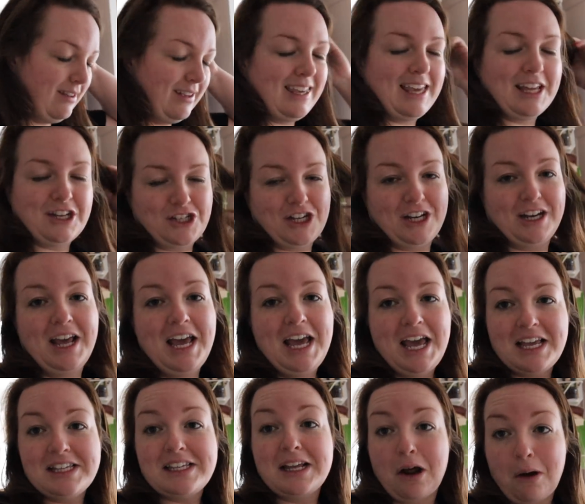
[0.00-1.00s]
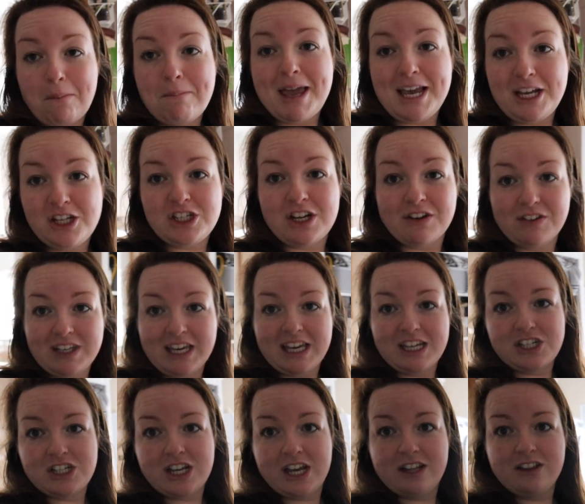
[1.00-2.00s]
the kitchen is in our makeshift
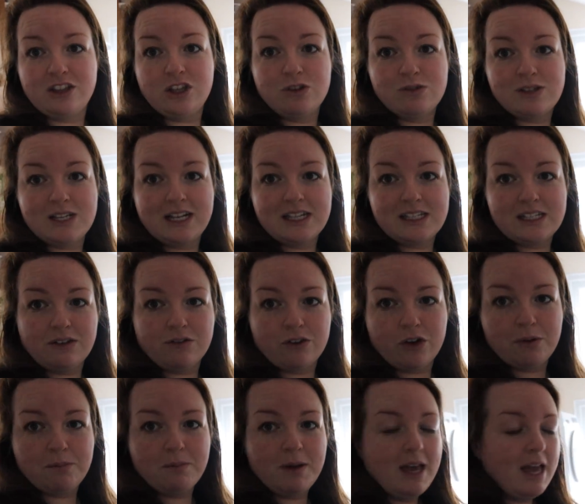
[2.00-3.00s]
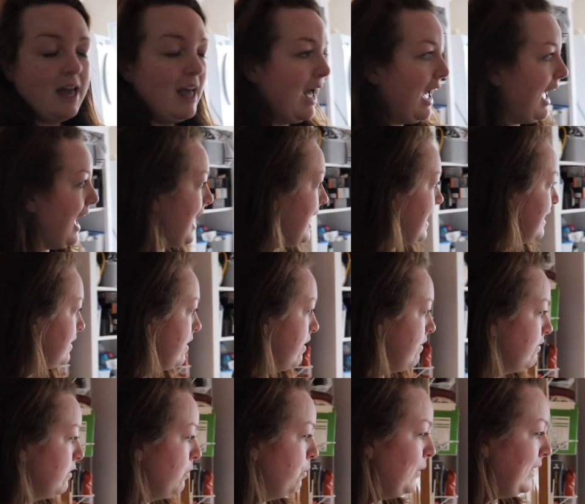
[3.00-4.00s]
kitchen, the utility room. And
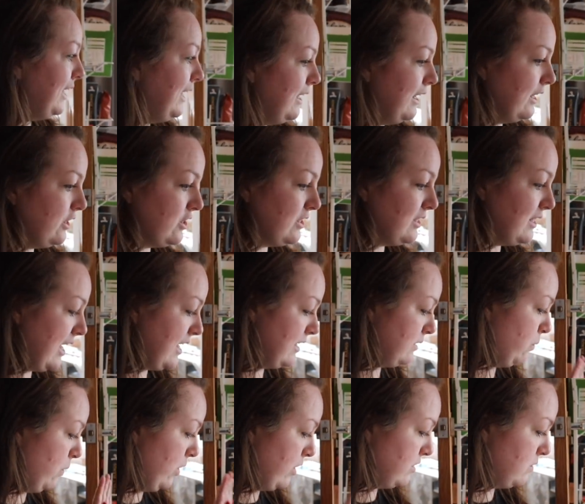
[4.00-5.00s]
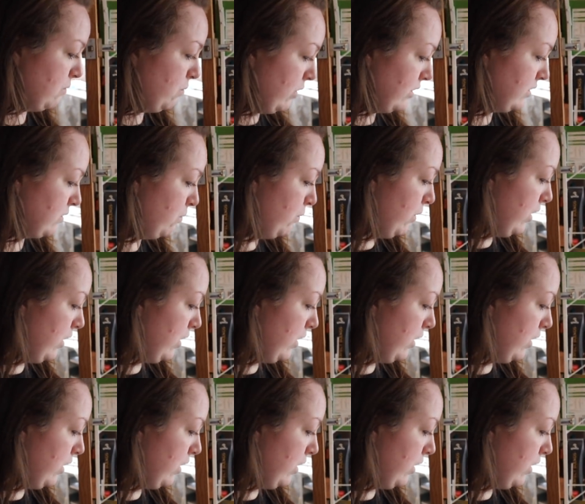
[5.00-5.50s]
over the week, it just gets worse and worse and